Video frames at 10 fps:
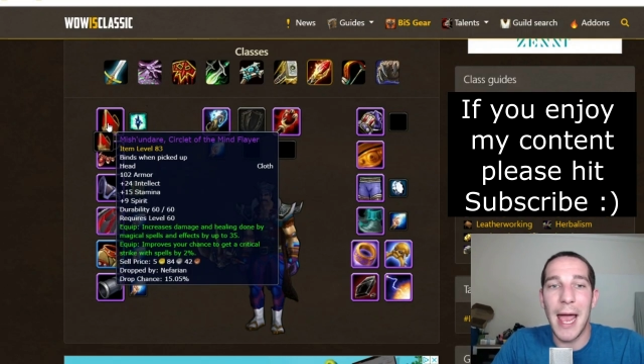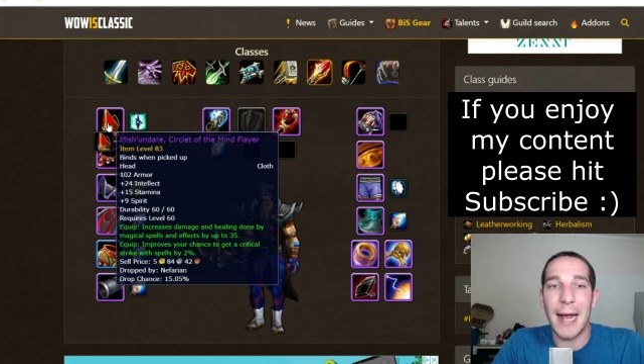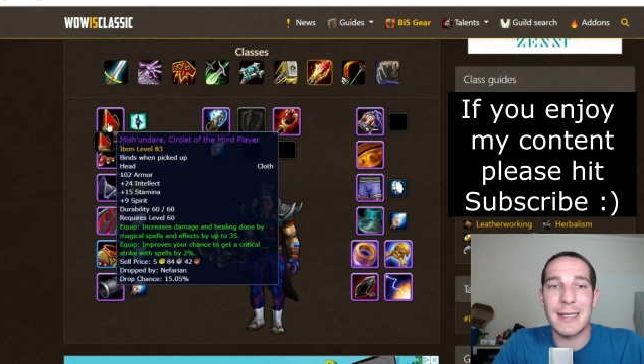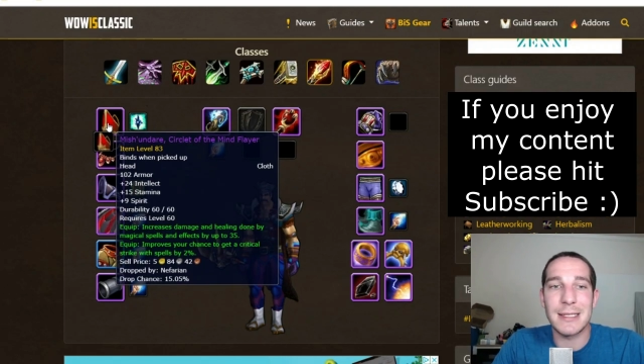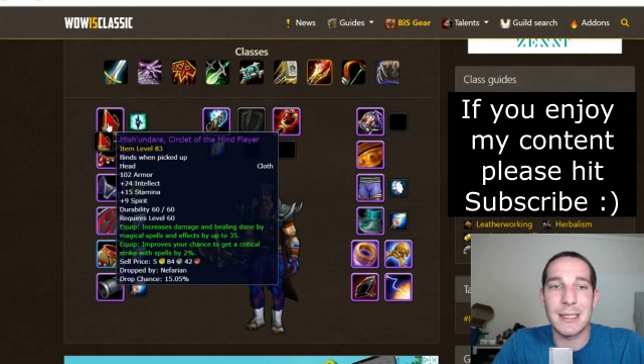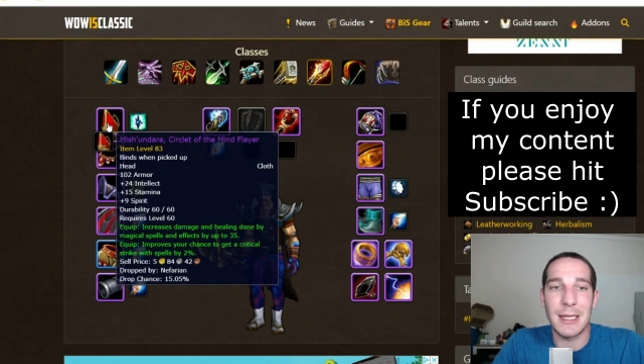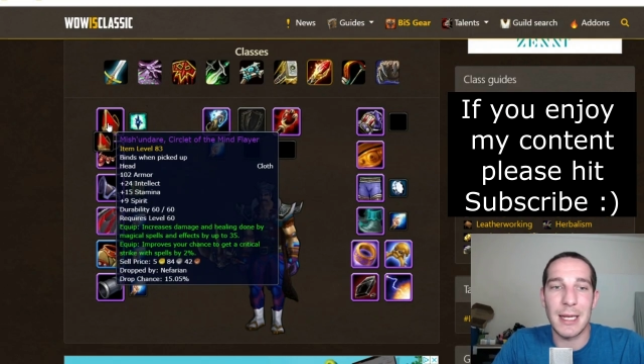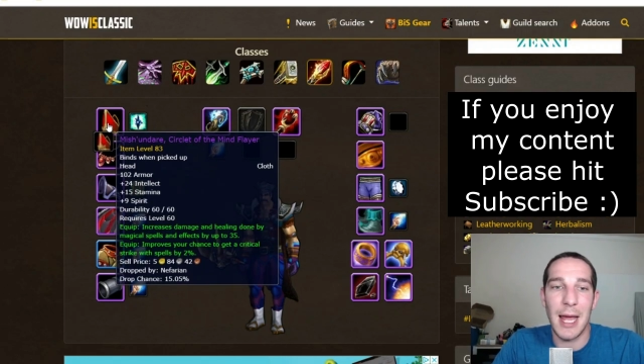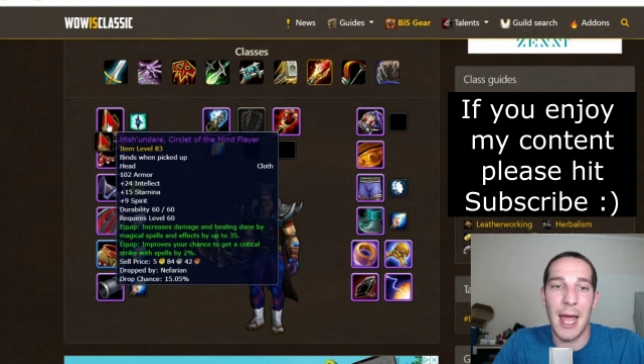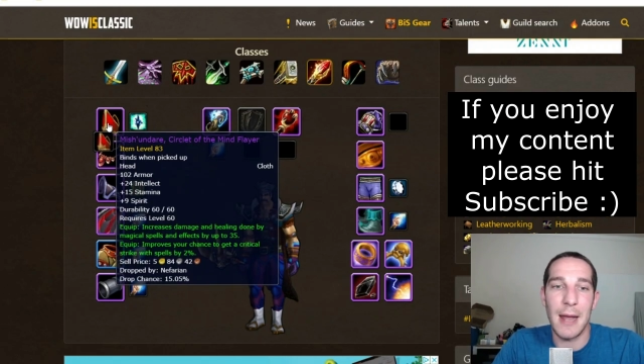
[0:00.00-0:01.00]

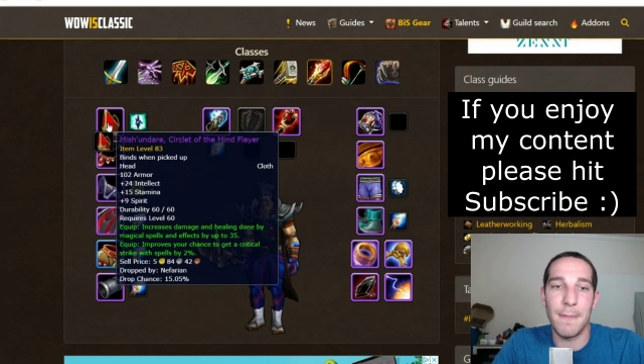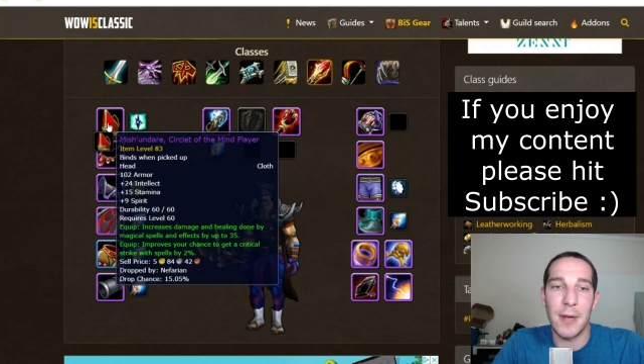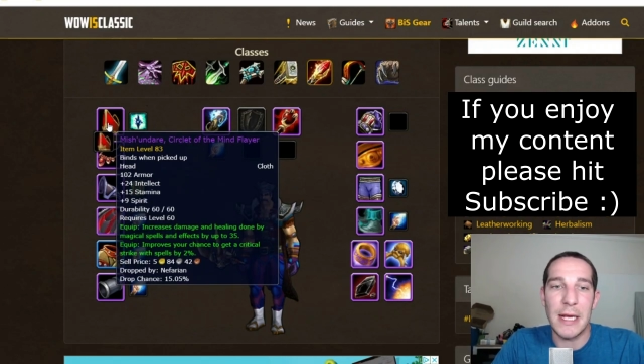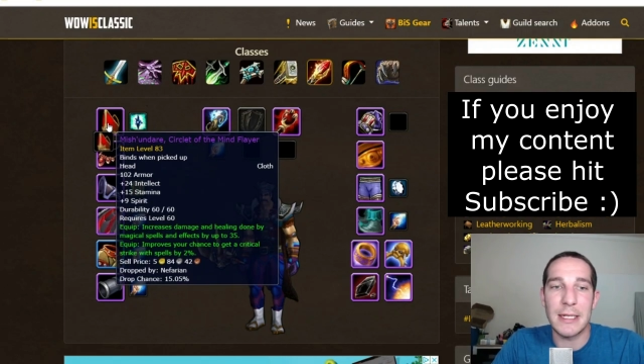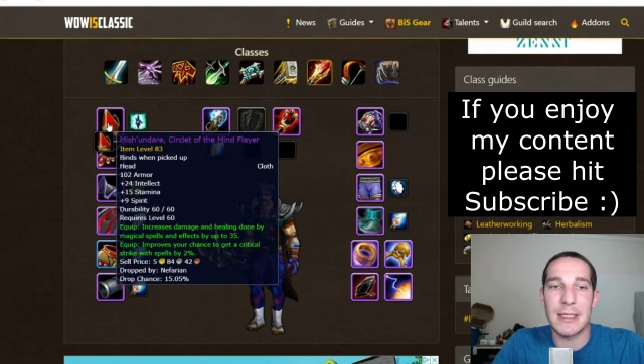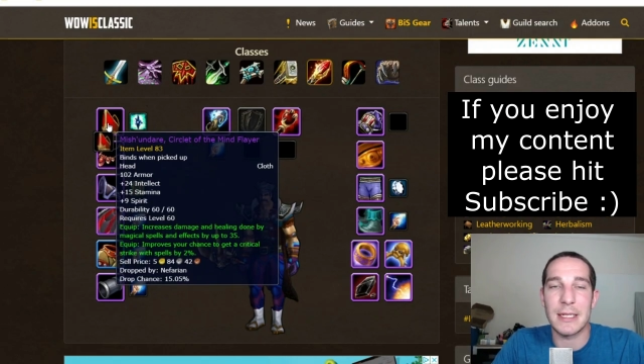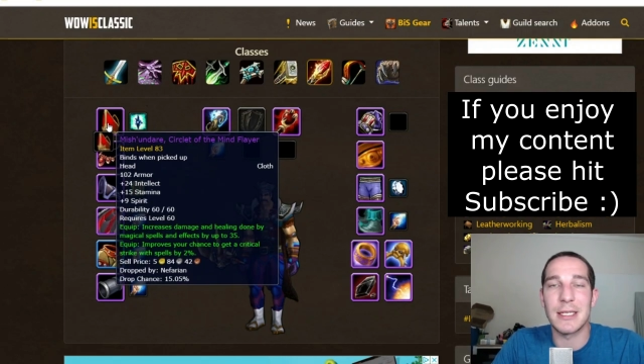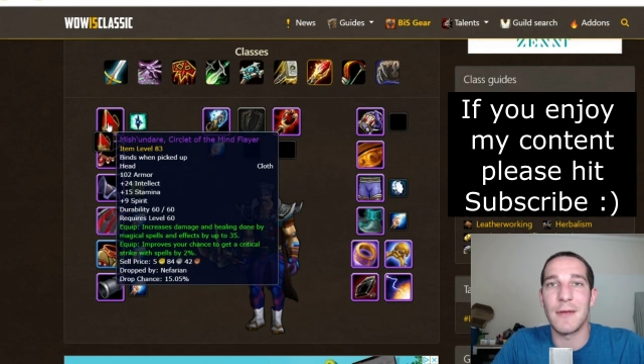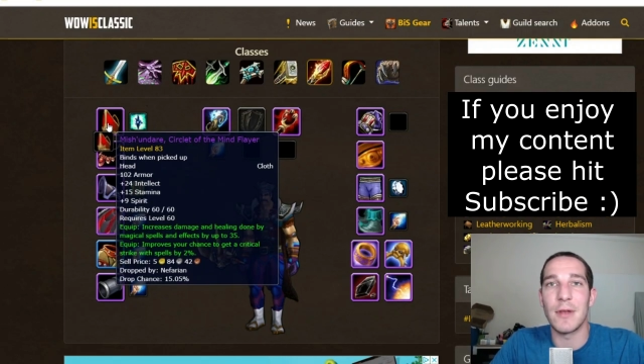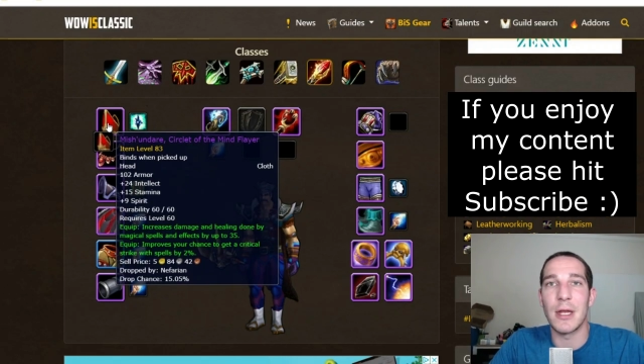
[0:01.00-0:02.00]
Excellent headpiece
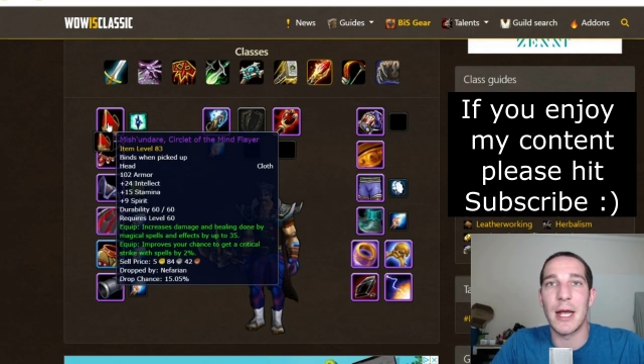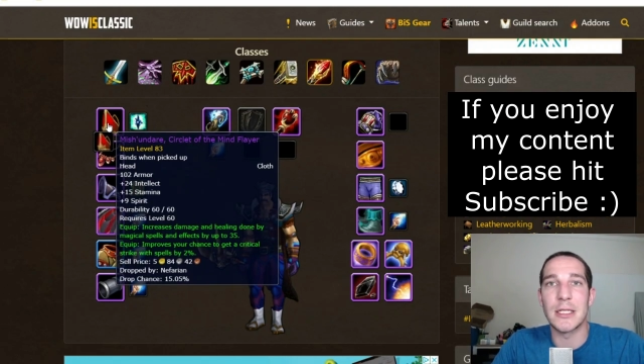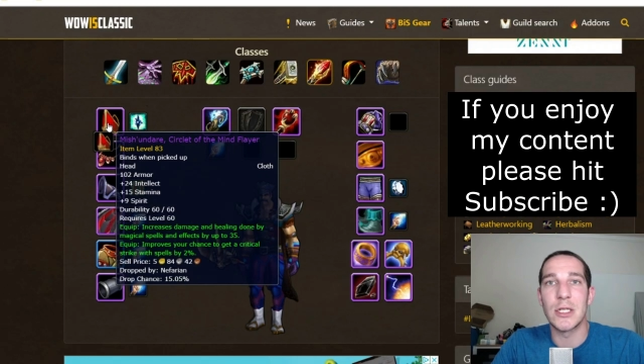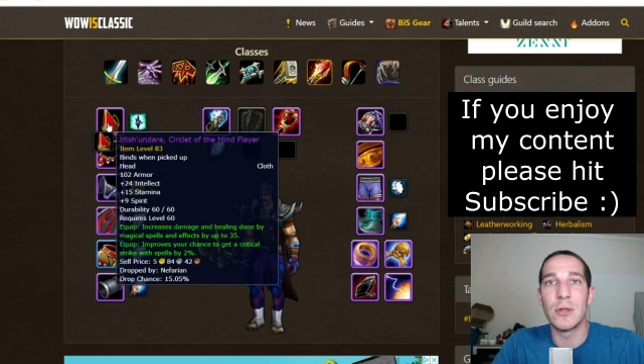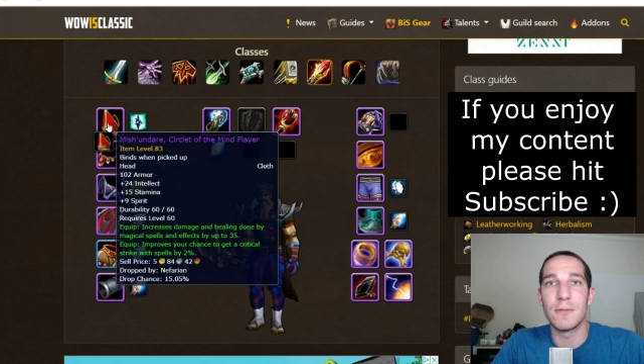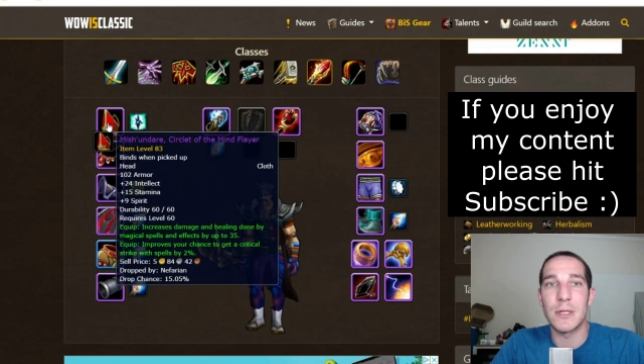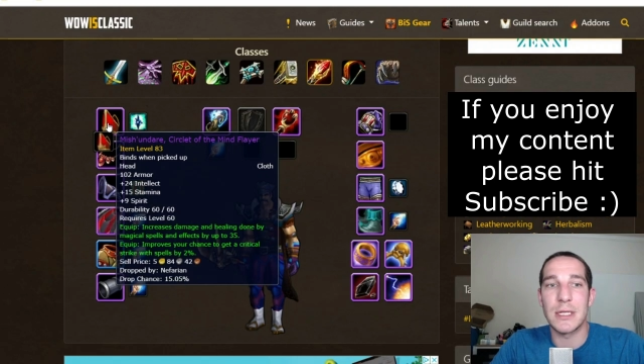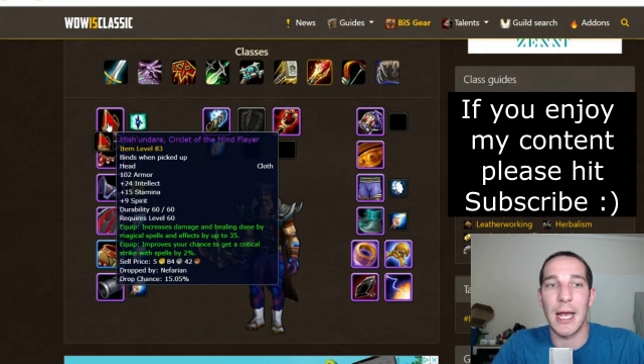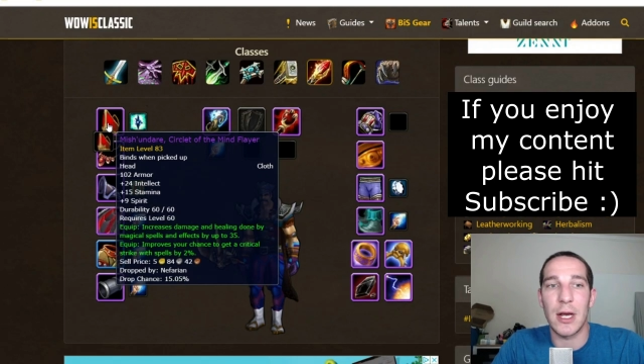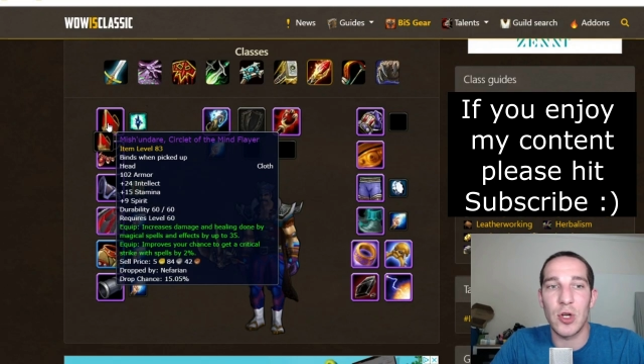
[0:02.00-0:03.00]
that's giving you a
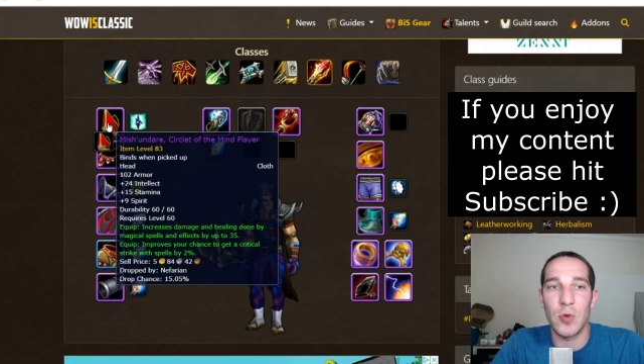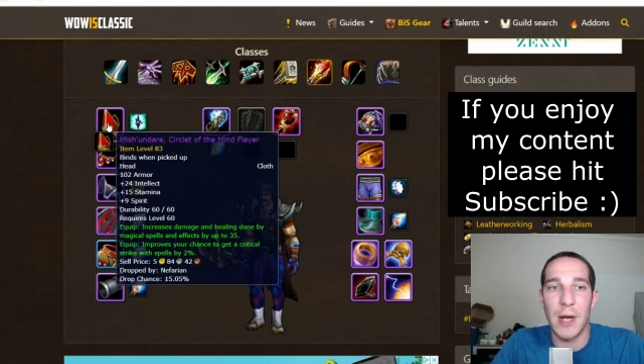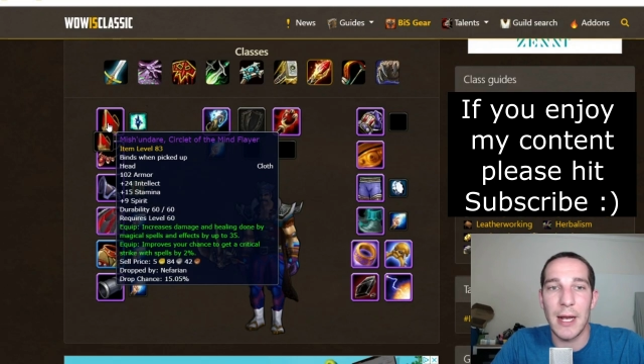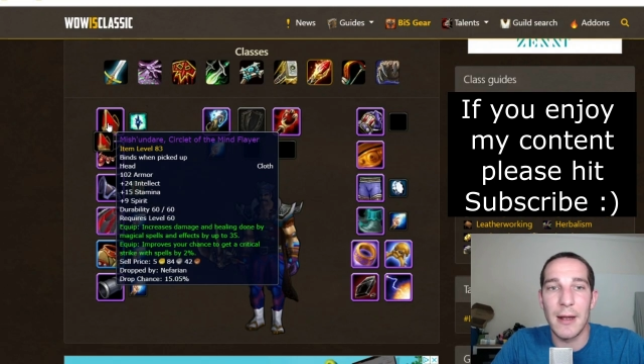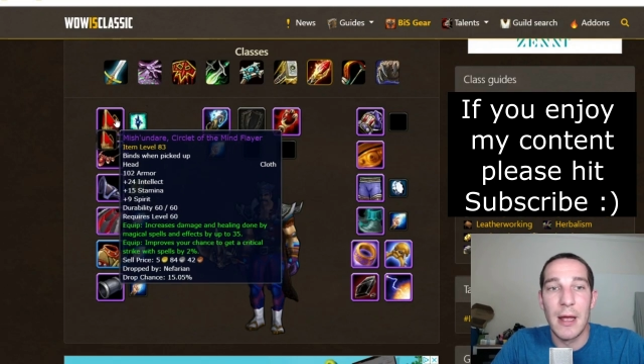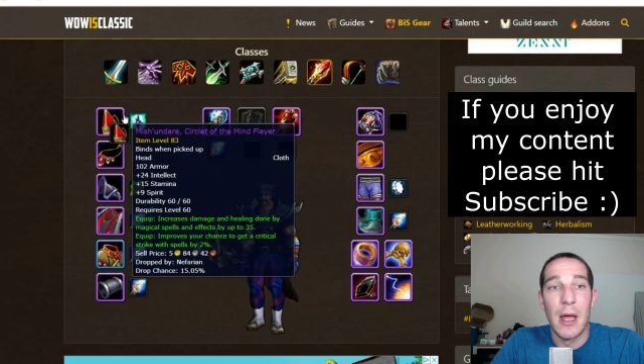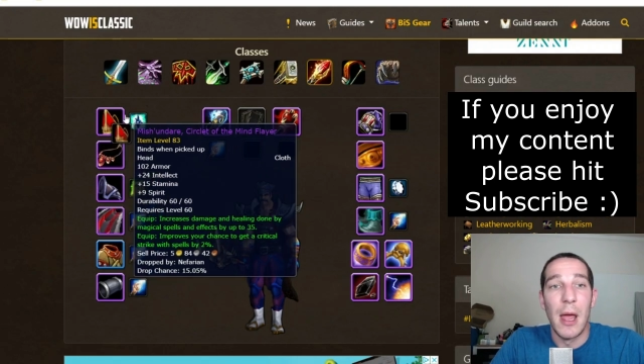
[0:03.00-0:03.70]
2% crit.